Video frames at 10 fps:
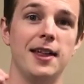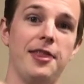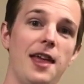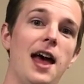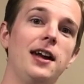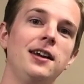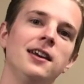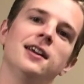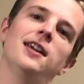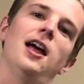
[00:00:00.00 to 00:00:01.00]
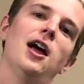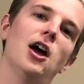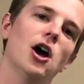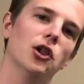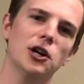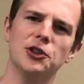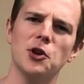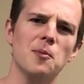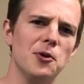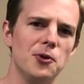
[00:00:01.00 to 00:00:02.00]
Then look at
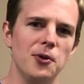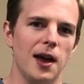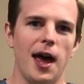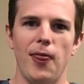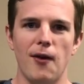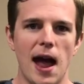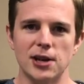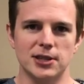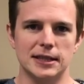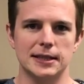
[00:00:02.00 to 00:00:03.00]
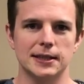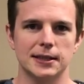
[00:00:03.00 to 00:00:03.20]
their mood and their actions.